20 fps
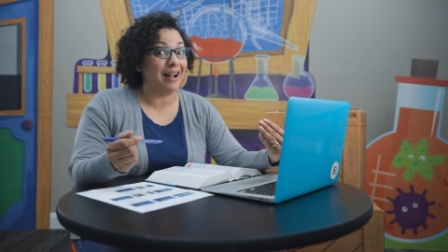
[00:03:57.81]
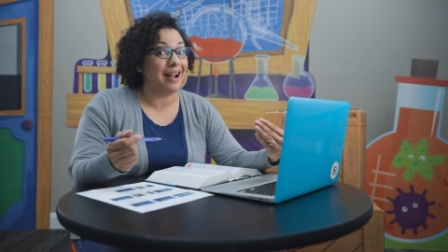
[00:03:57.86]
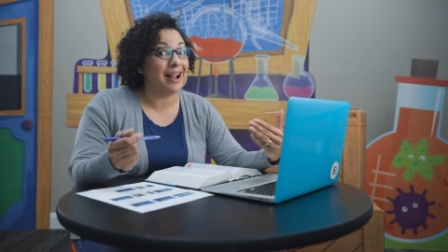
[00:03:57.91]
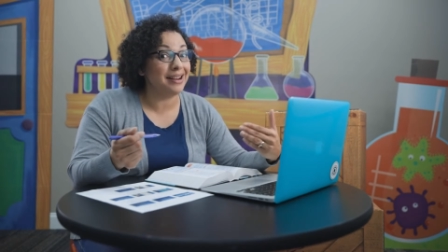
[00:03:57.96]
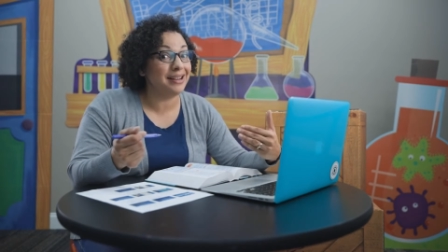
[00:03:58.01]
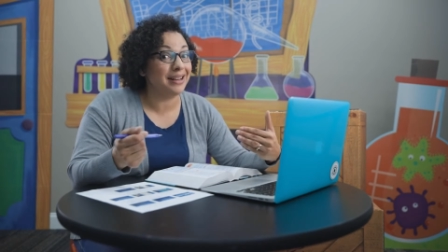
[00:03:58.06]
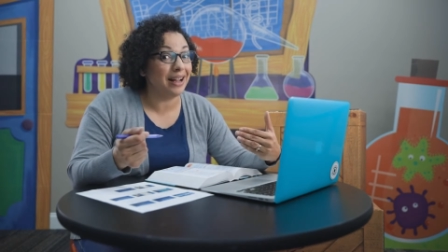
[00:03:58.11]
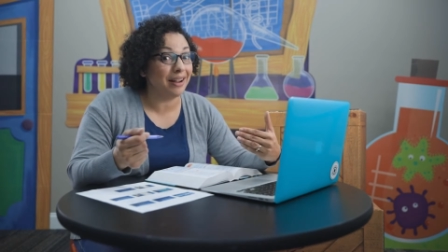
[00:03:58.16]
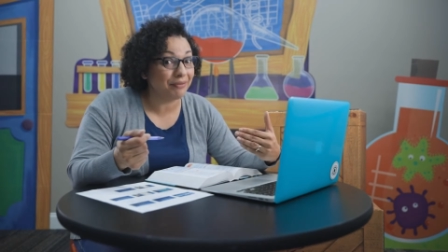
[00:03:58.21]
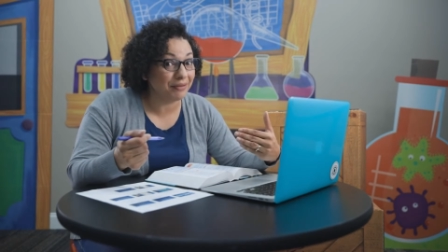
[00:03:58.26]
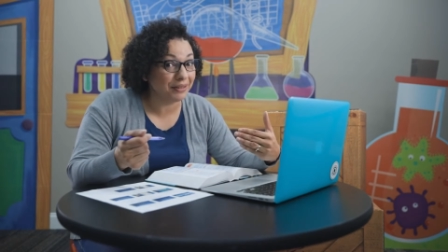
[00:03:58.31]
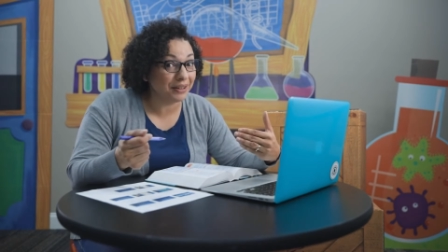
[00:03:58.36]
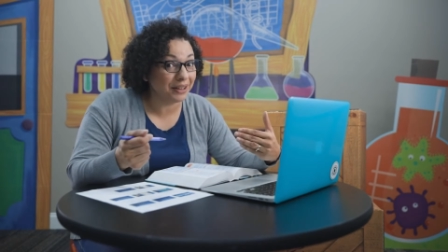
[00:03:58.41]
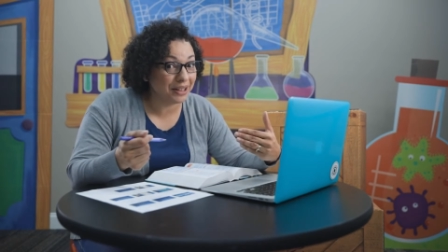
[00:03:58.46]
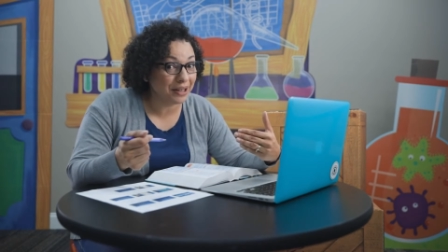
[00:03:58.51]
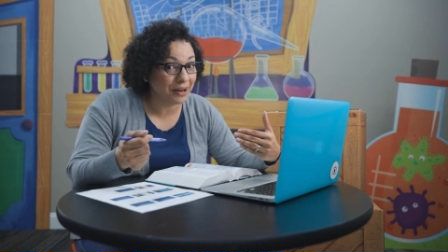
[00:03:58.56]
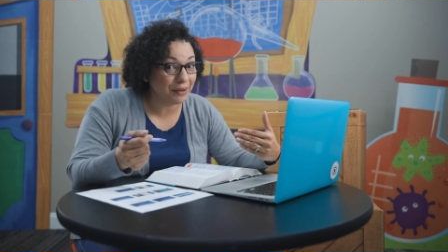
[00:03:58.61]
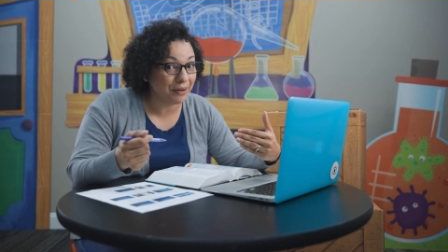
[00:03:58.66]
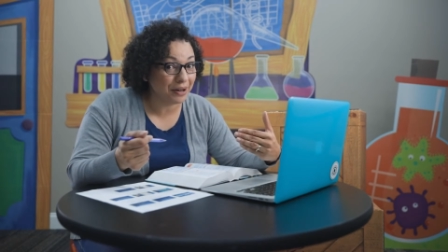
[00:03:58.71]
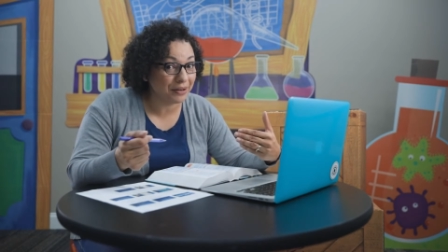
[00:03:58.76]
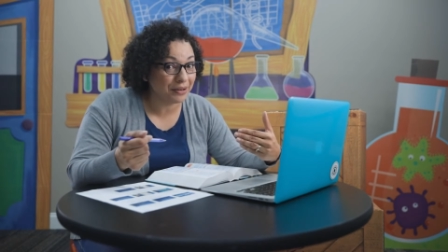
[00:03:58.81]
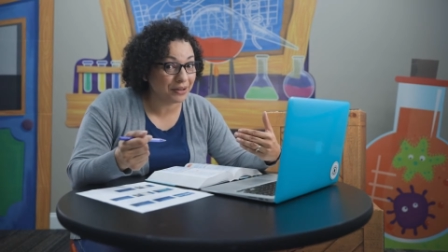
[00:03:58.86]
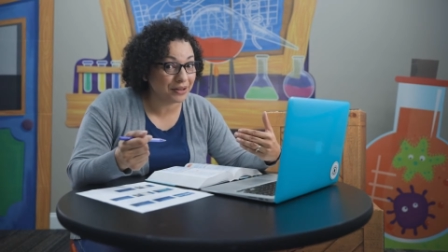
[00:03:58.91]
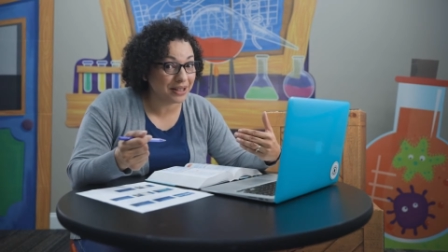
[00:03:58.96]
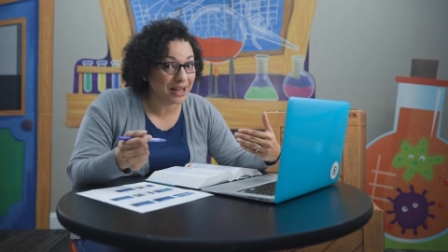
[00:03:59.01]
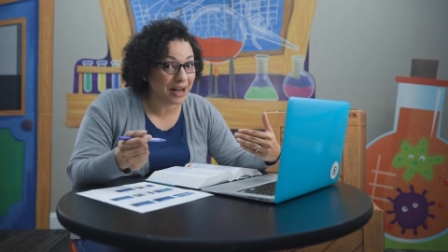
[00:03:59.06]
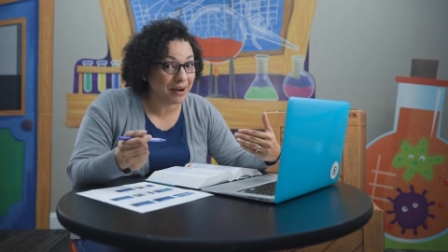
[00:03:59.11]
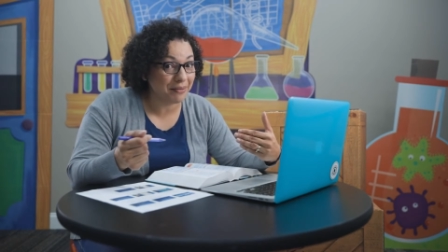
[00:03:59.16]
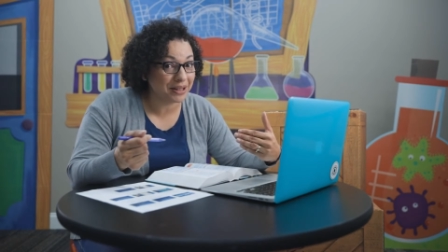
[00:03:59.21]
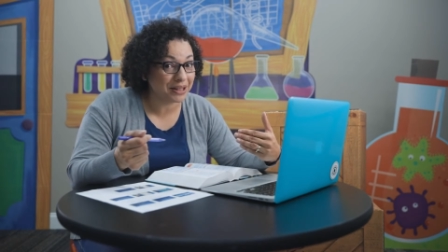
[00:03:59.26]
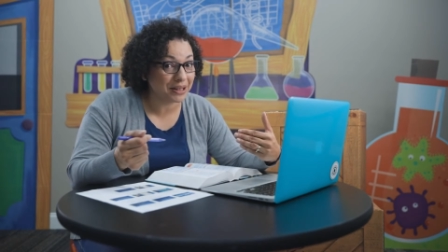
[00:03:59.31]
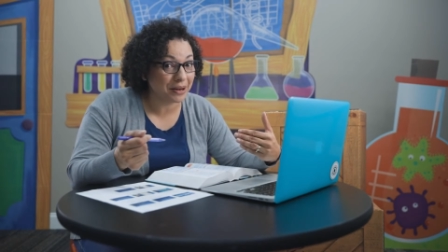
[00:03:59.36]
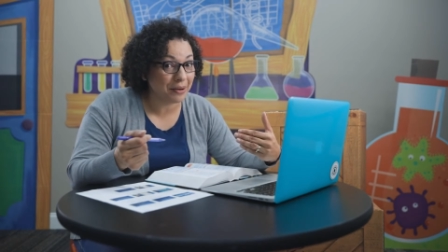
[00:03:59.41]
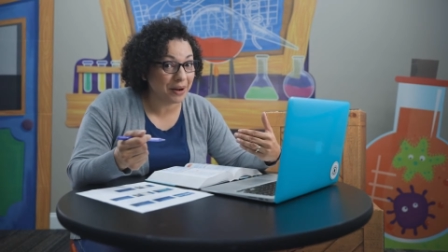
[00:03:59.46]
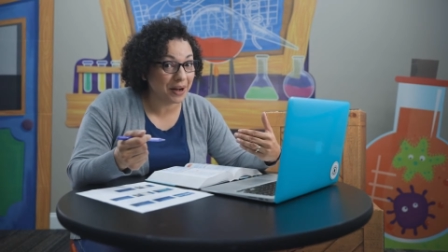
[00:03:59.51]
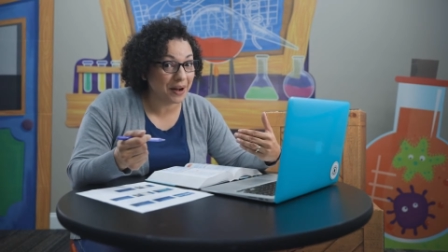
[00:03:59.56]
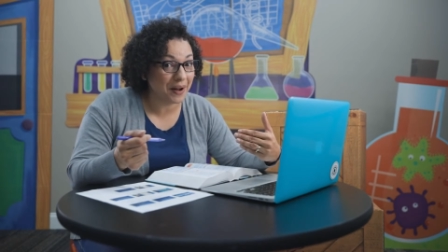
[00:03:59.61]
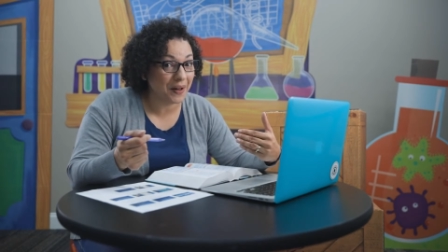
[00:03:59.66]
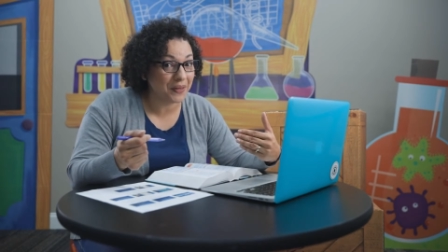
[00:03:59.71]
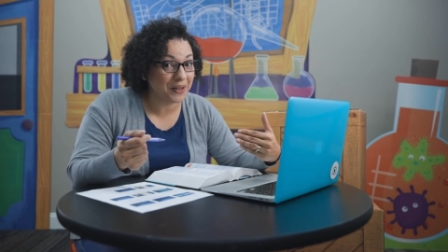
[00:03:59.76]
I definitely don't understand what's
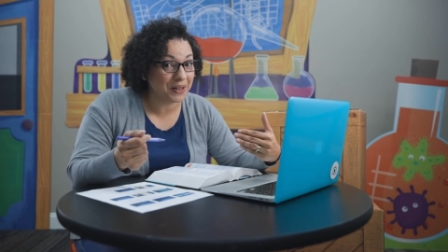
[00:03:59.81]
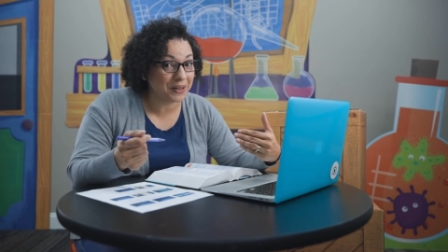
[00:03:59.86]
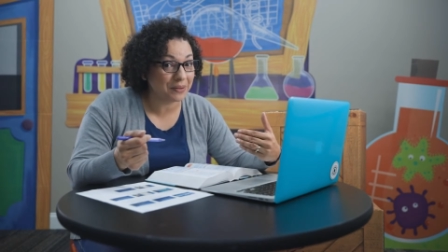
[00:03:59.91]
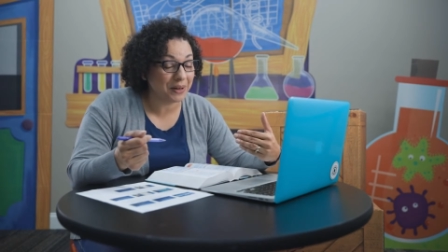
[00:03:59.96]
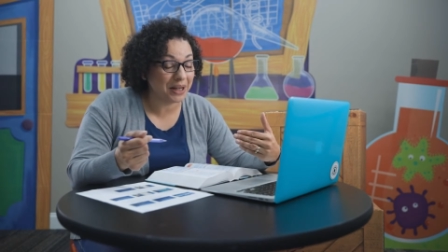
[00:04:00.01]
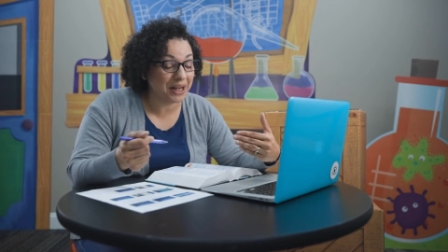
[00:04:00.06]
going on this